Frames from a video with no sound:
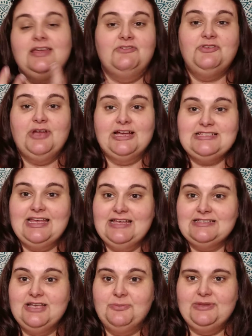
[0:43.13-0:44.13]
giving you guys a
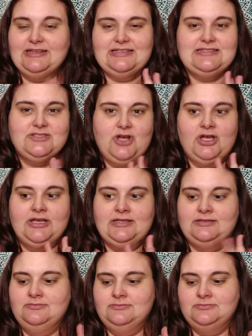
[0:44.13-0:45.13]
heads up, at least
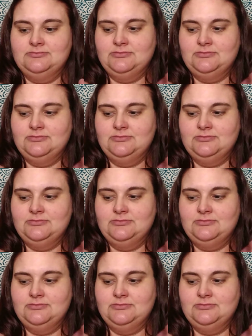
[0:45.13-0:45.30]
on,